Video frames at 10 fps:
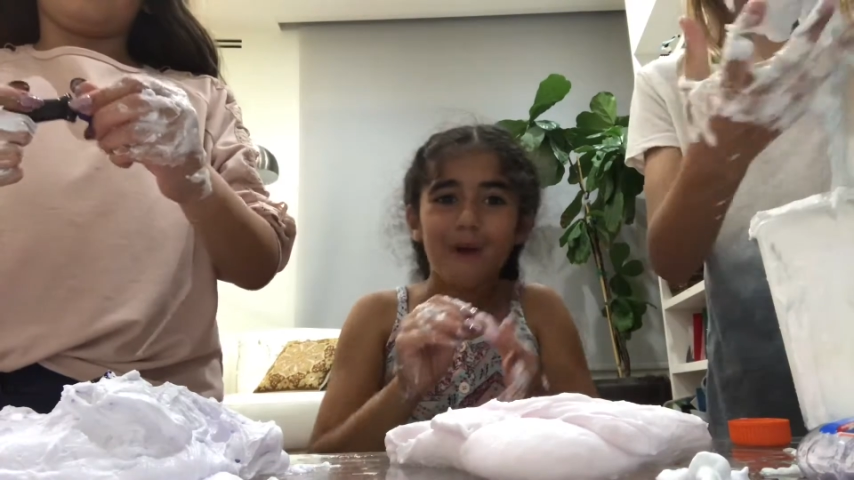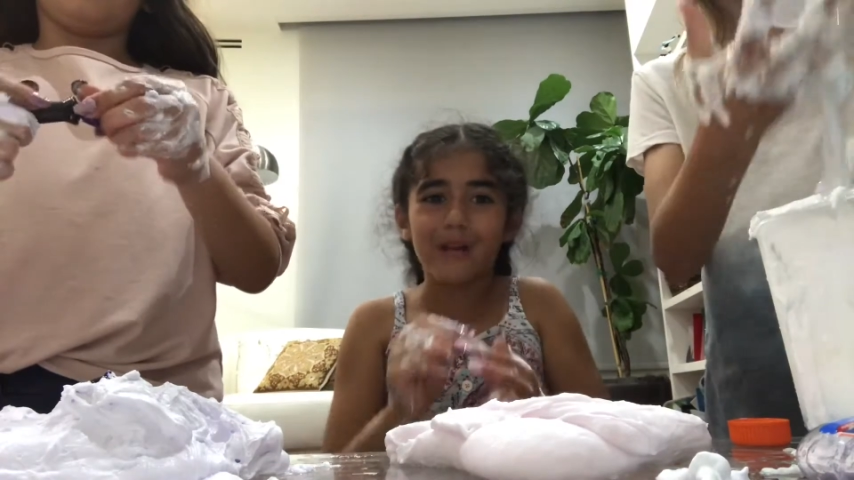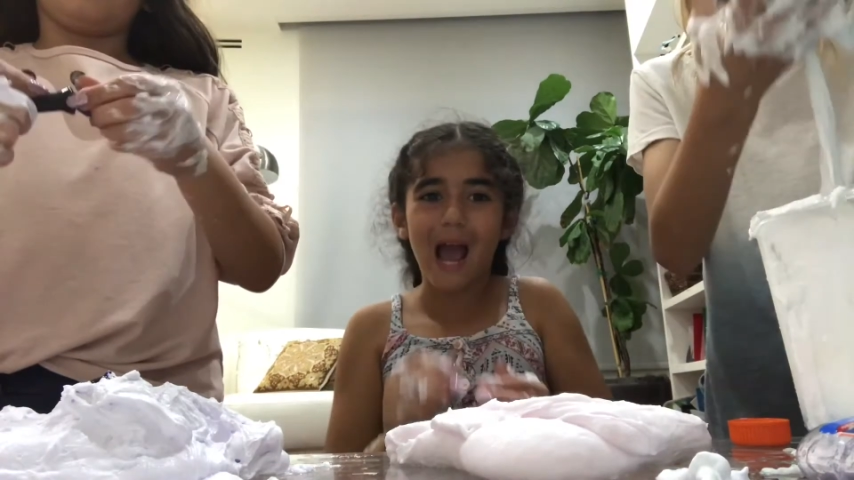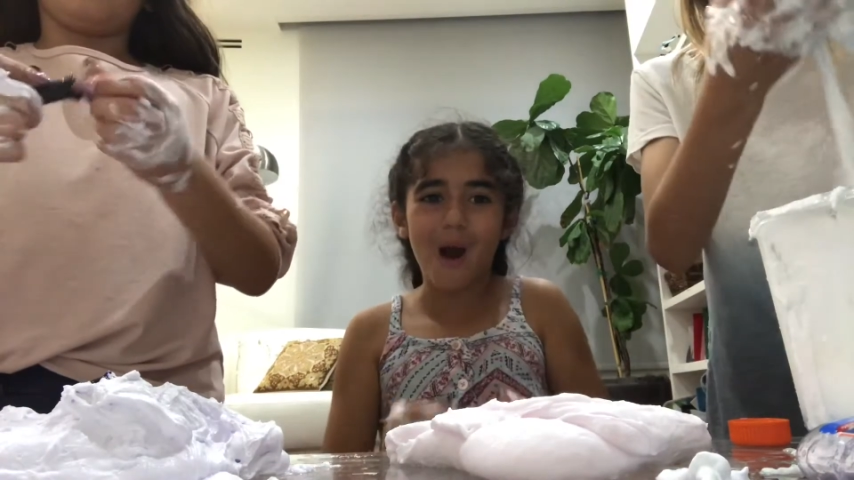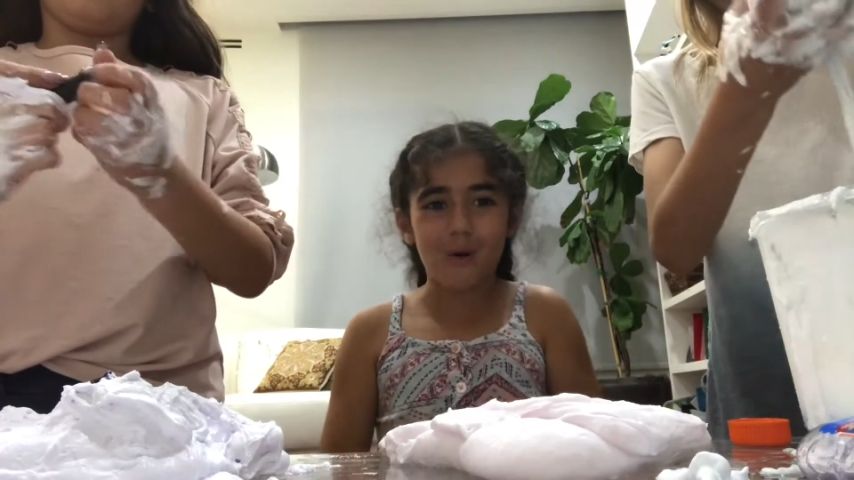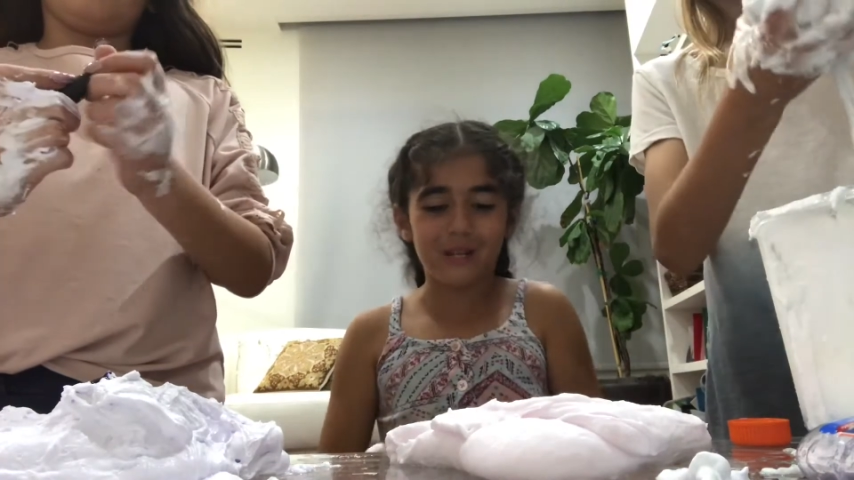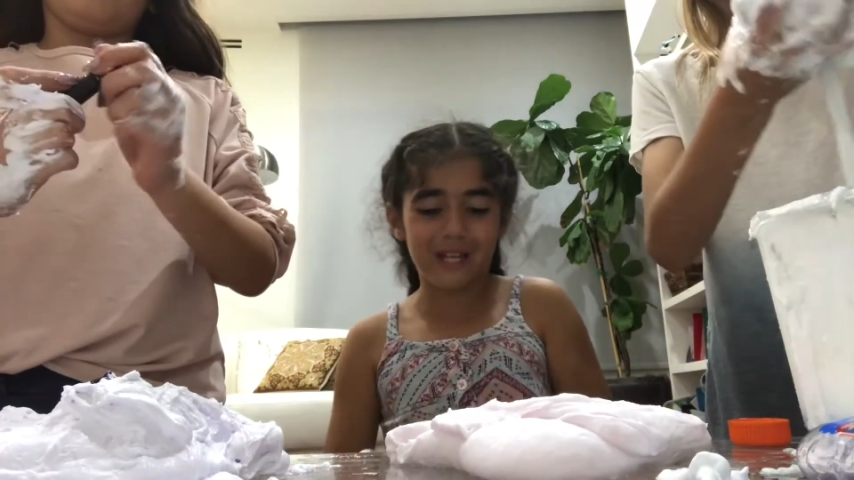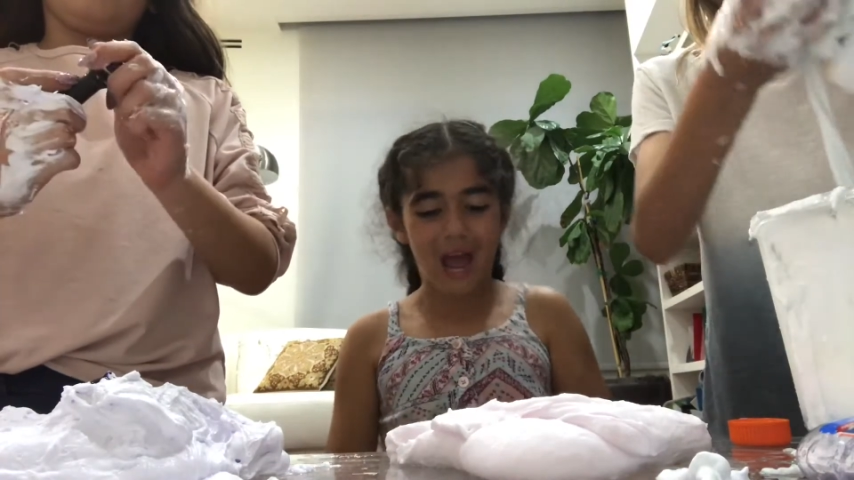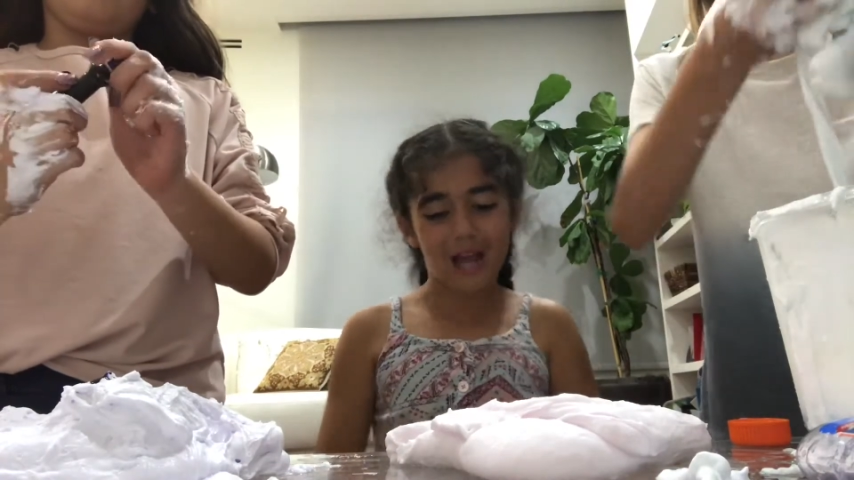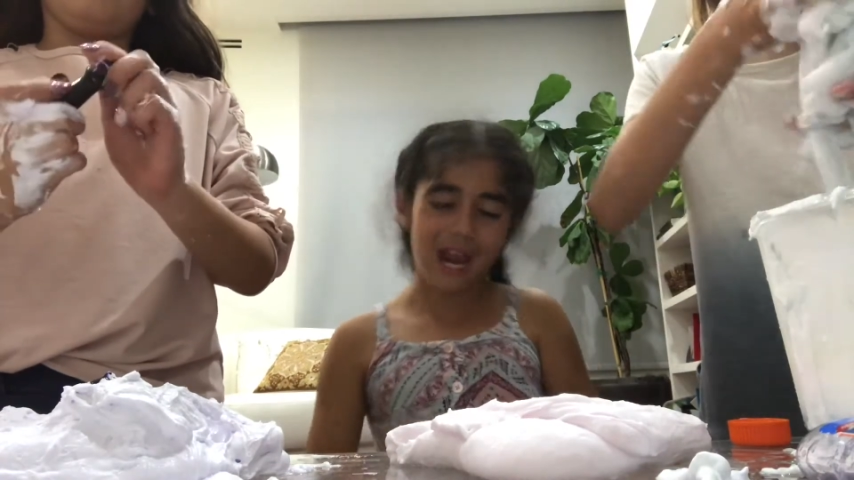
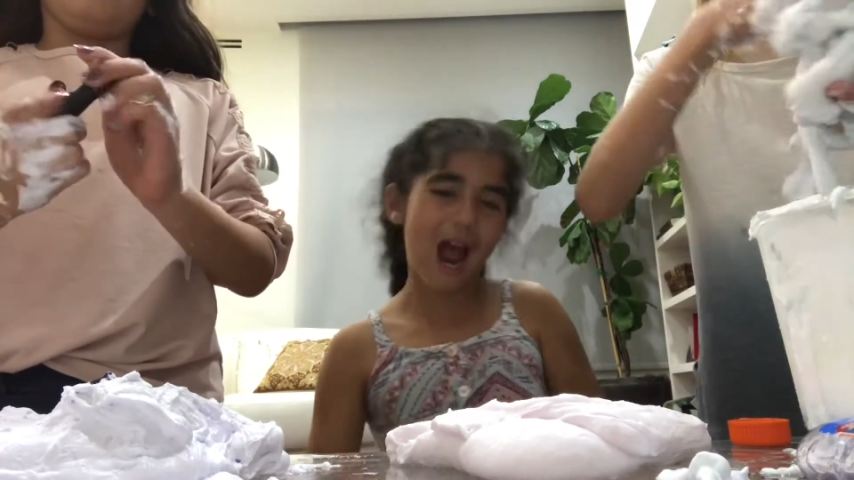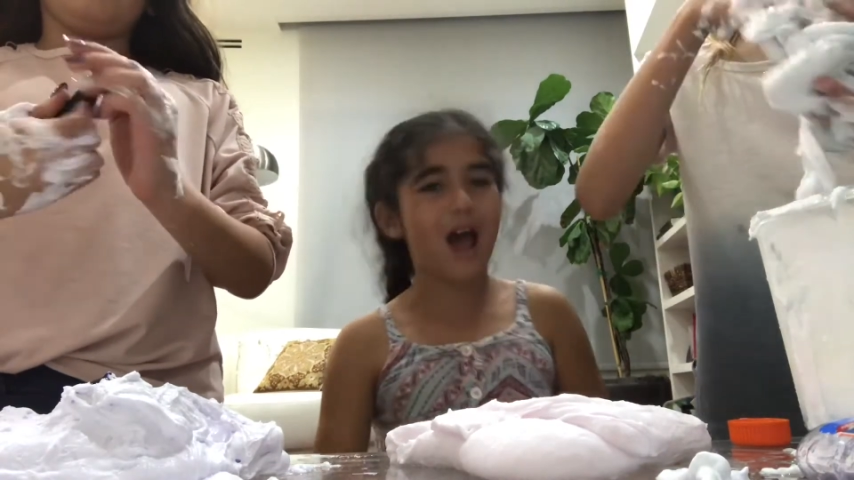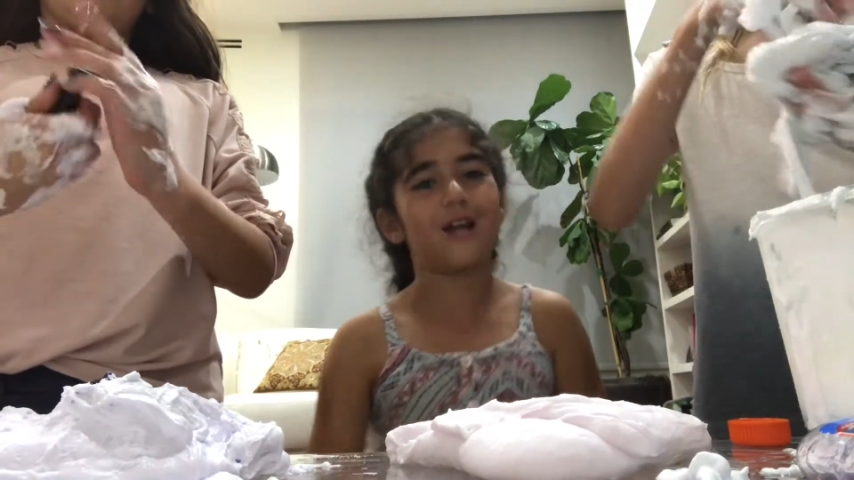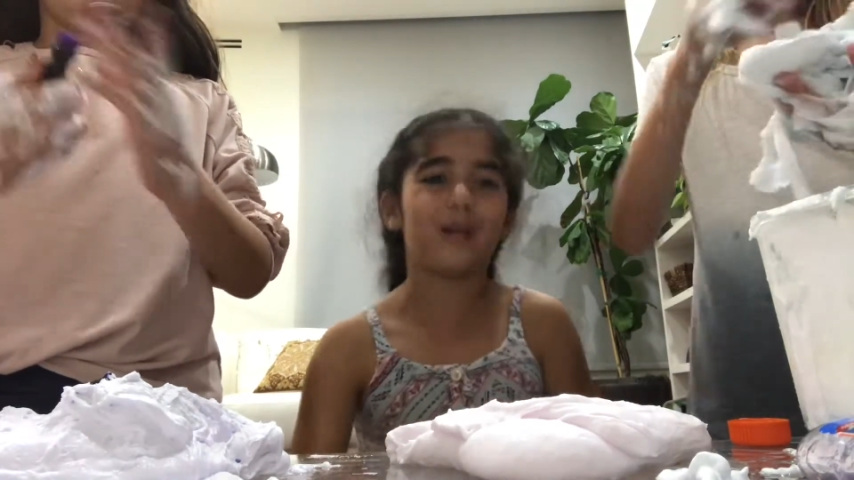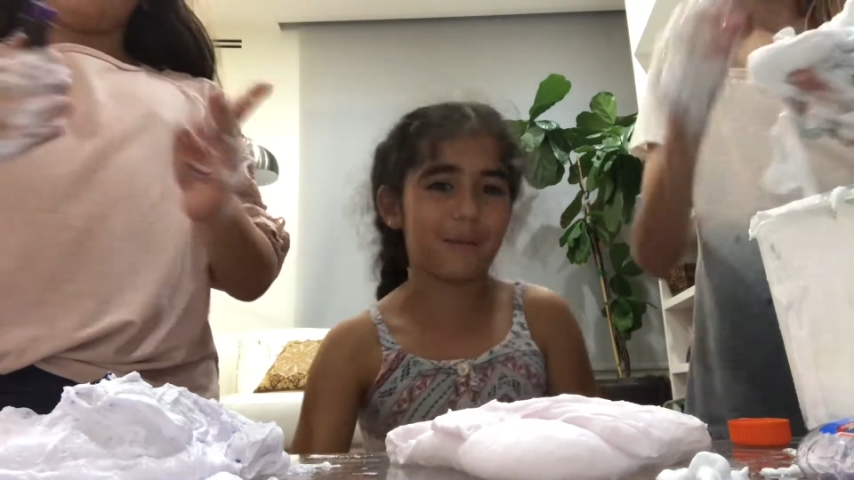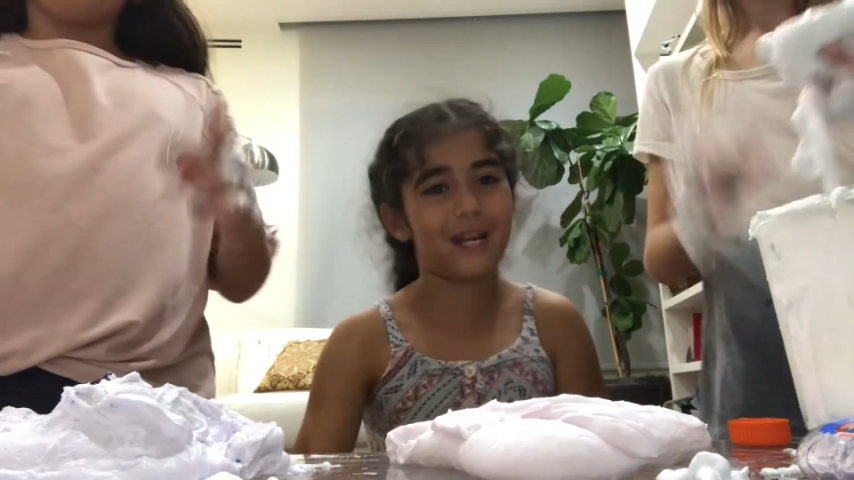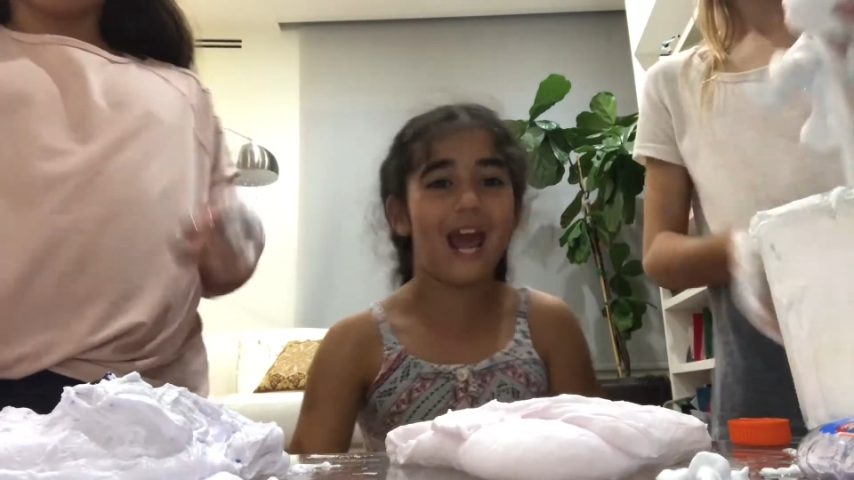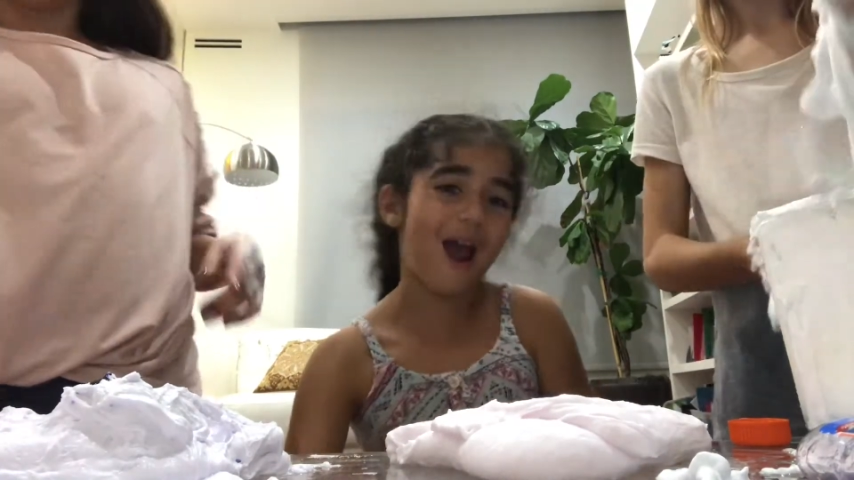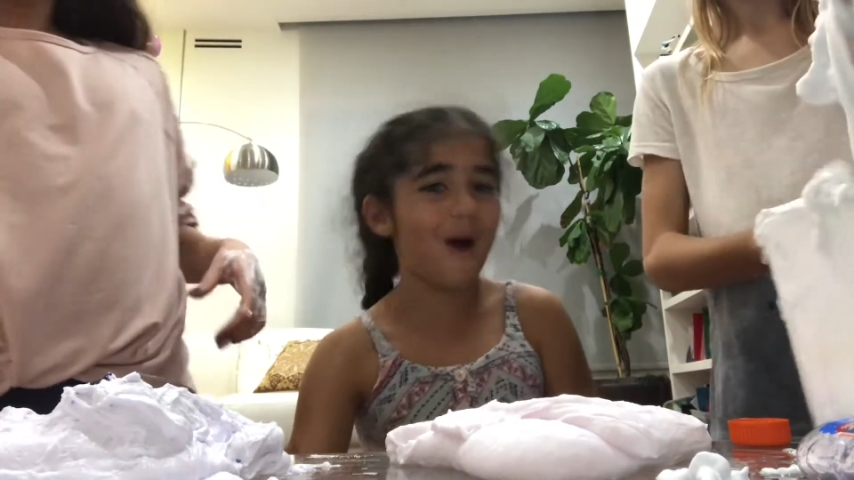Yeah, look at me now.